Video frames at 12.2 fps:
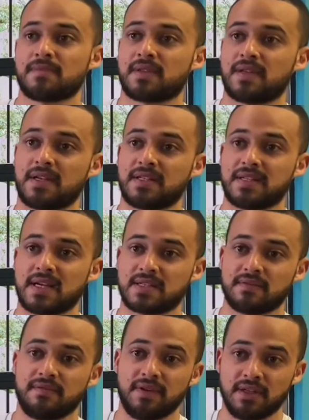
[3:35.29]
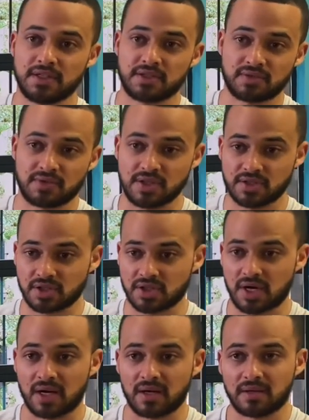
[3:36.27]
that it takes a village to raise a
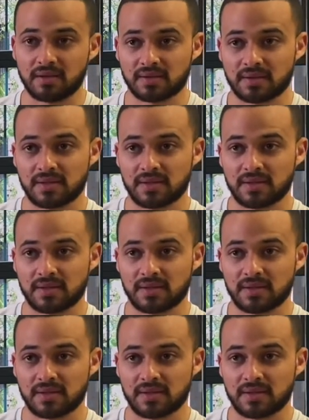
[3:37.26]
child.